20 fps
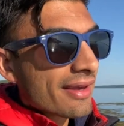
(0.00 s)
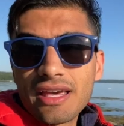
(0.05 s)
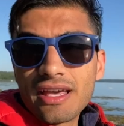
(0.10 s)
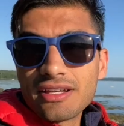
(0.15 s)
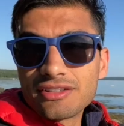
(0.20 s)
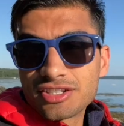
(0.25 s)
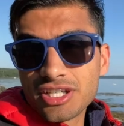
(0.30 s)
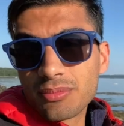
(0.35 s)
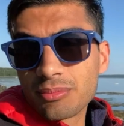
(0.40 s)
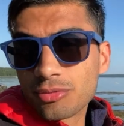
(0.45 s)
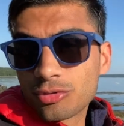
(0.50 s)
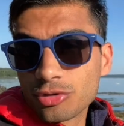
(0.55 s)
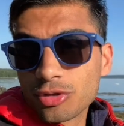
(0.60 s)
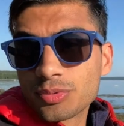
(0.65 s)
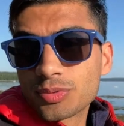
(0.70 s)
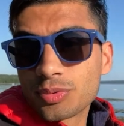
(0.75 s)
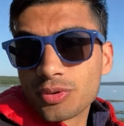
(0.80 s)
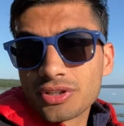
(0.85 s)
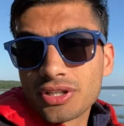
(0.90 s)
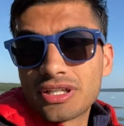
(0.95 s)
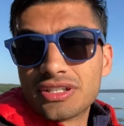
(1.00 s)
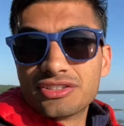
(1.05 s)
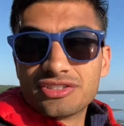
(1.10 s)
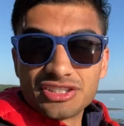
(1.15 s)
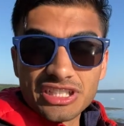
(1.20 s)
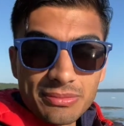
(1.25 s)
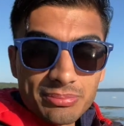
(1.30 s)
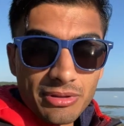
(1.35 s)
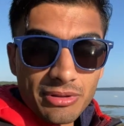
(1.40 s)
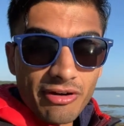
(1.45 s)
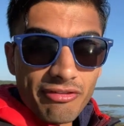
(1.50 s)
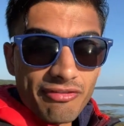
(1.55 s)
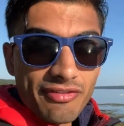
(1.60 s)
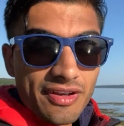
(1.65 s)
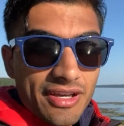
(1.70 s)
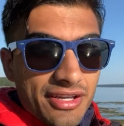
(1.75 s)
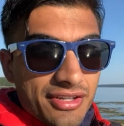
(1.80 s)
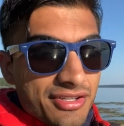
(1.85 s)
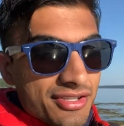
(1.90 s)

Some groups worked on zebrafish.